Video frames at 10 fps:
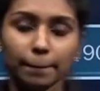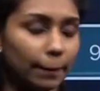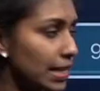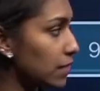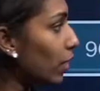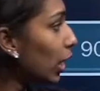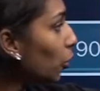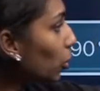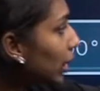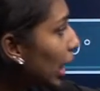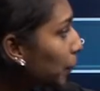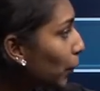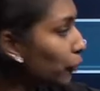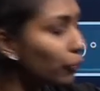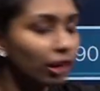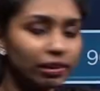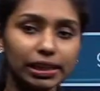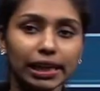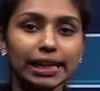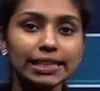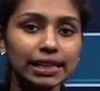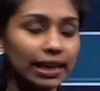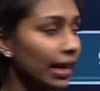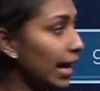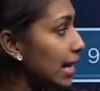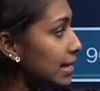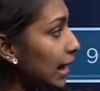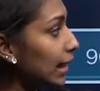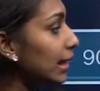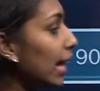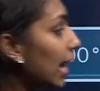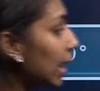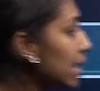Yes, 109.5 degree, right? Exactly the angle